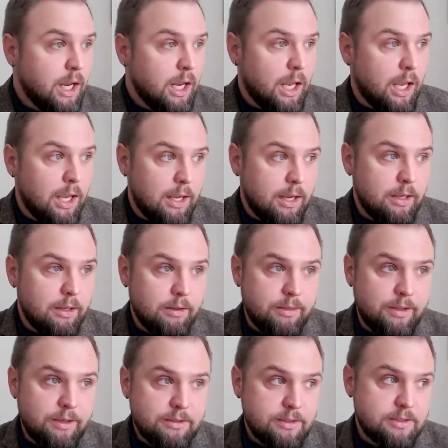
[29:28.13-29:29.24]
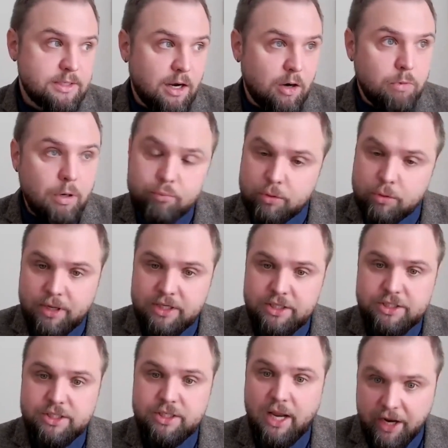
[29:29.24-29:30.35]
And this is how my
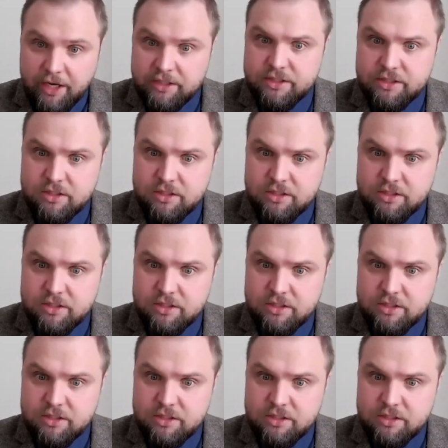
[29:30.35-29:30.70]
probation ended